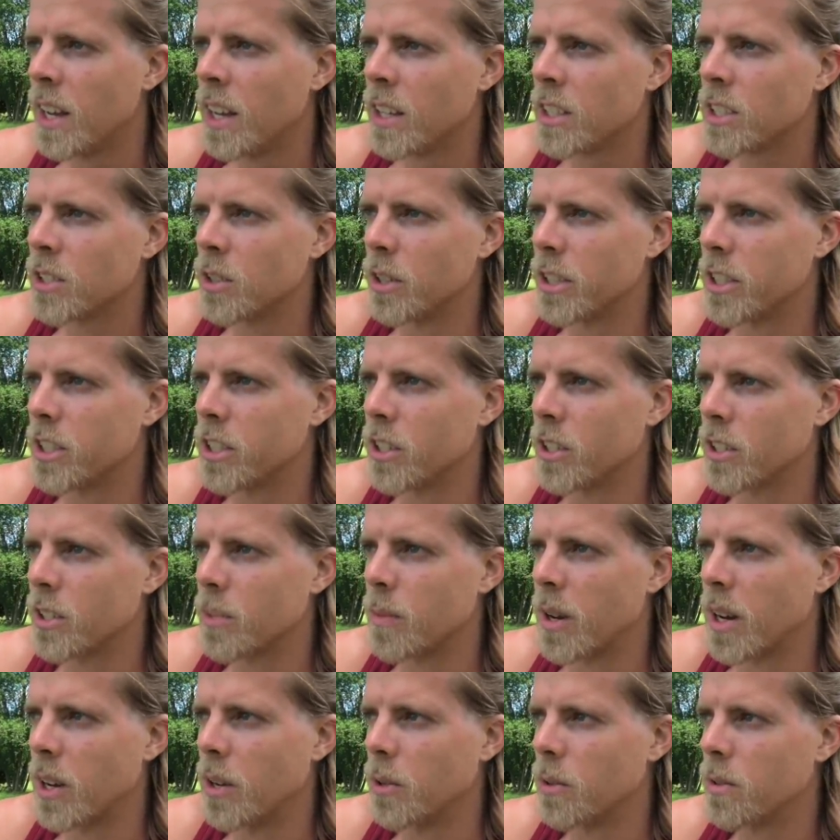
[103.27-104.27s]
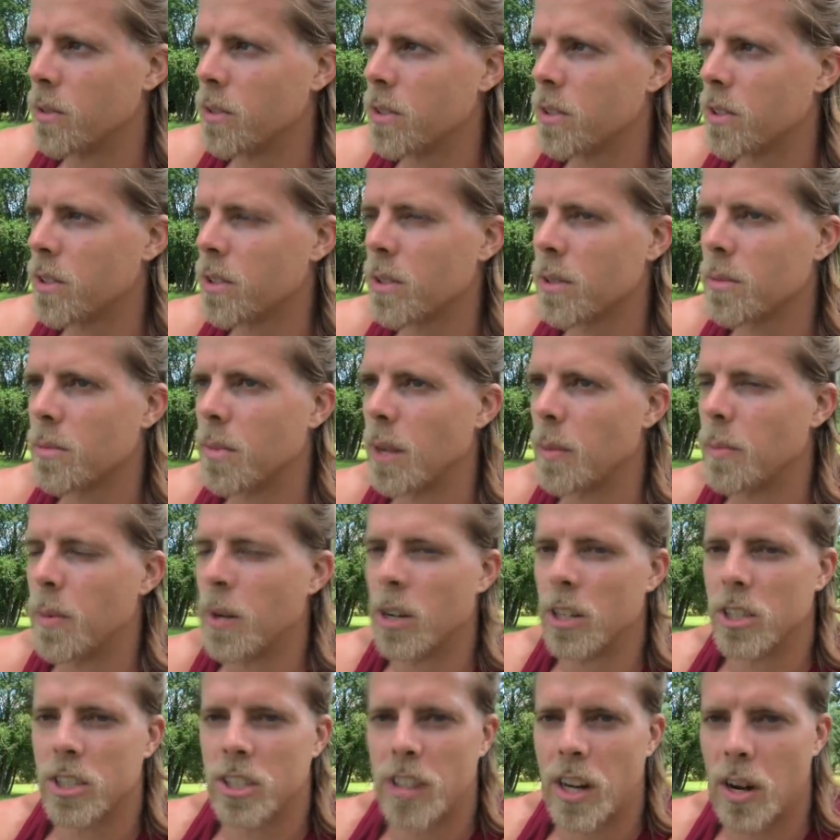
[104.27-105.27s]
So it's not about my
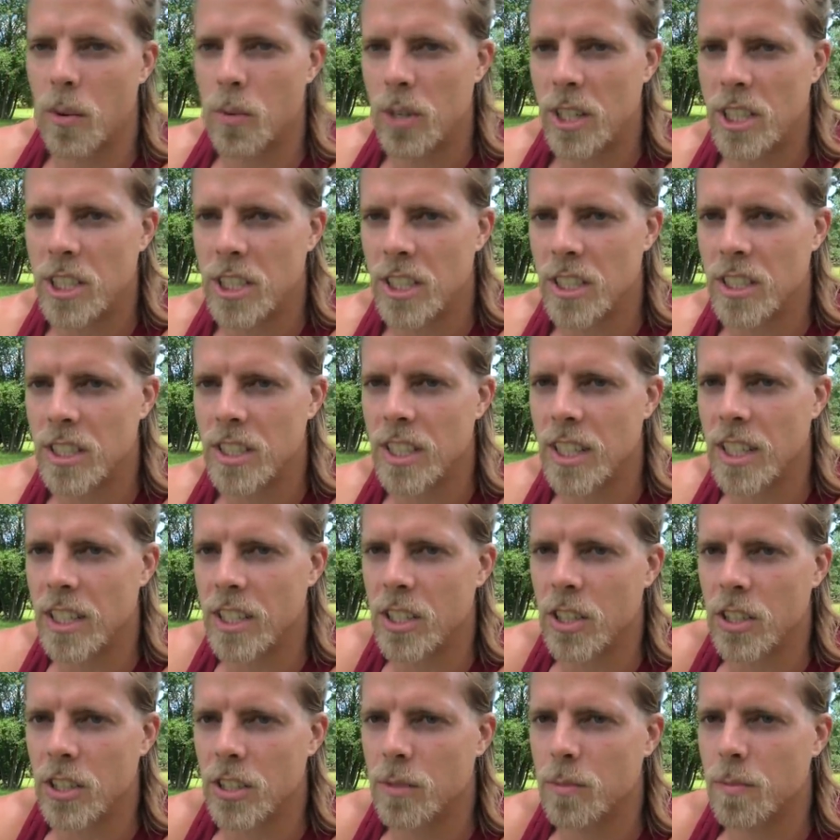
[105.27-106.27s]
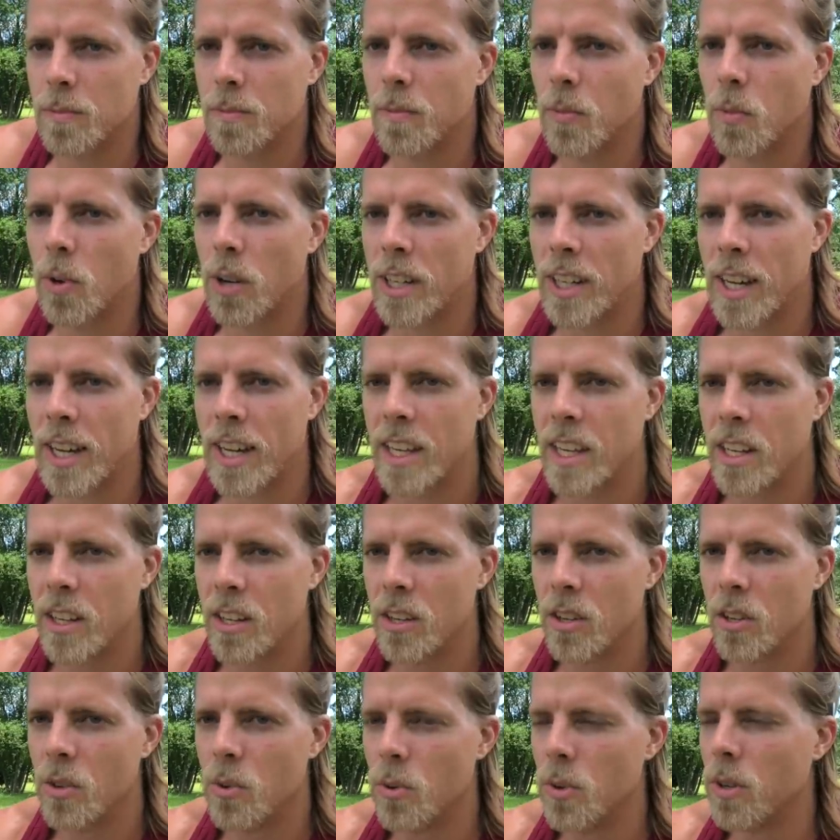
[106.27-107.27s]
personal wishes, it's just what I can
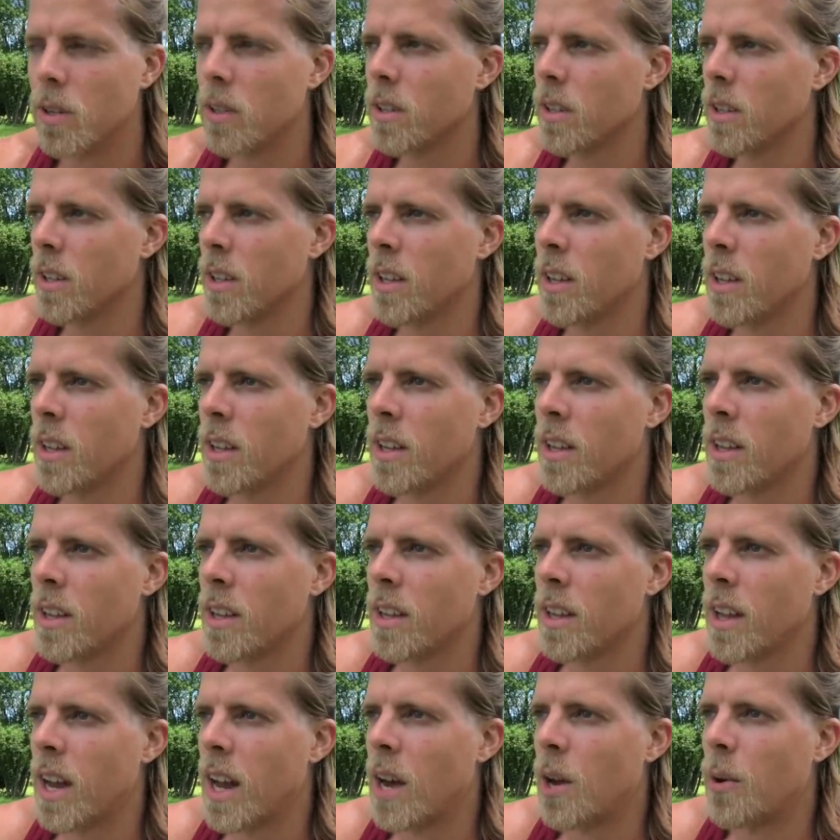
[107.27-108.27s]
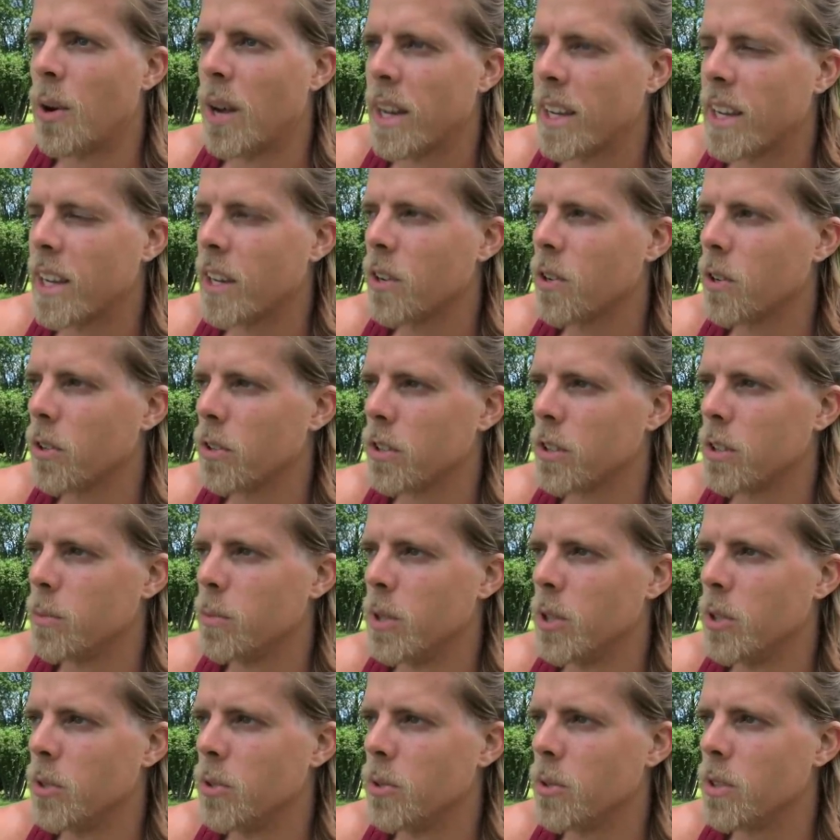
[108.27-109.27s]
do, how I can
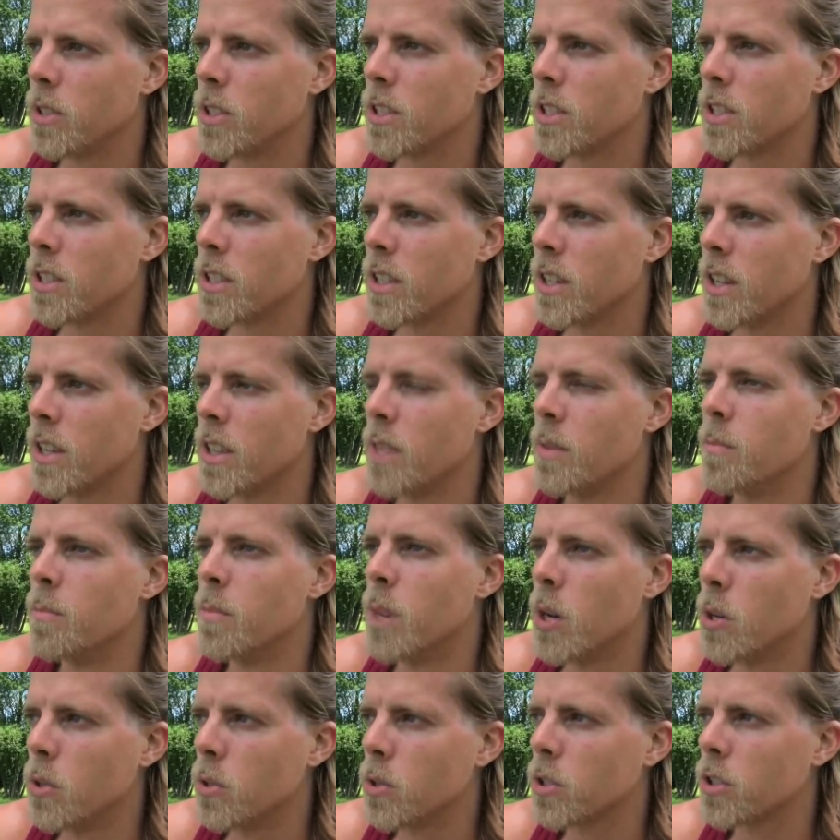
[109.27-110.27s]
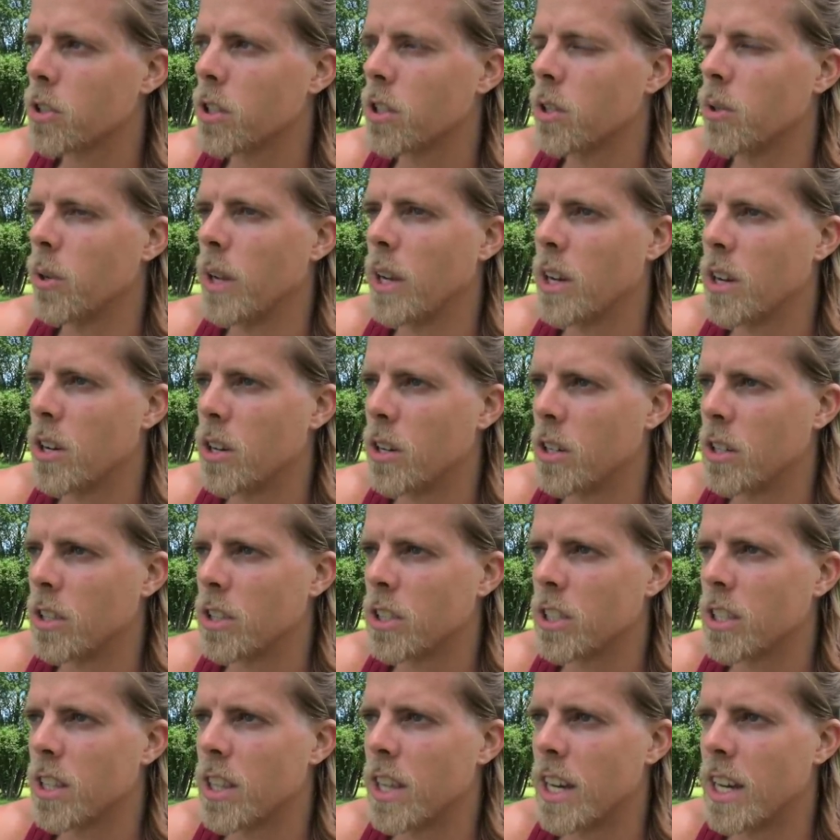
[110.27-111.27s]
contribute the most to a
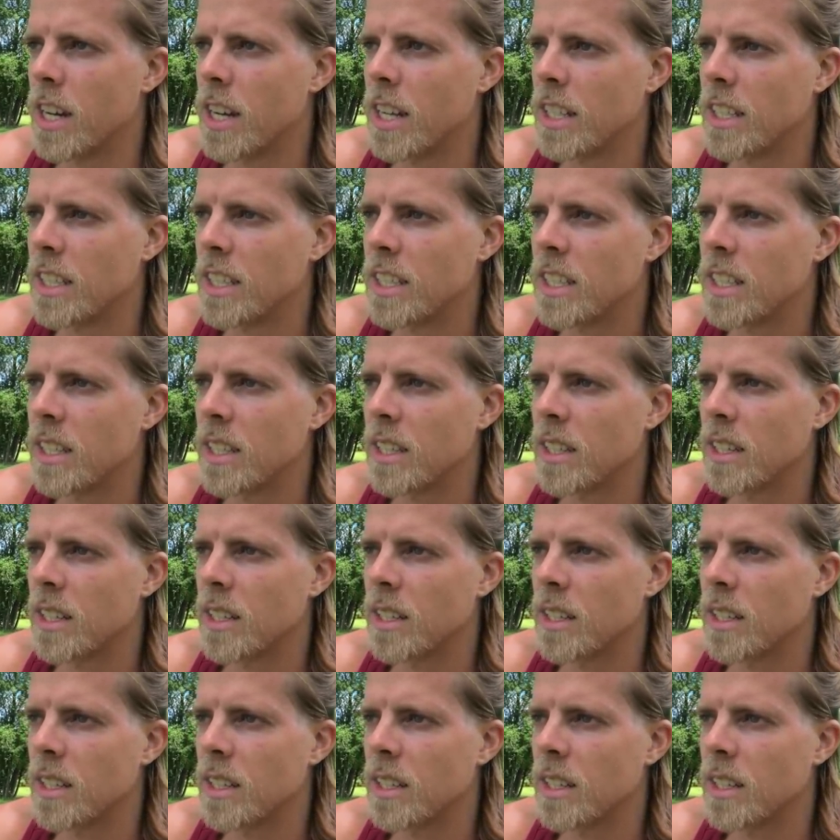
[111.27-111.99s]
cause that is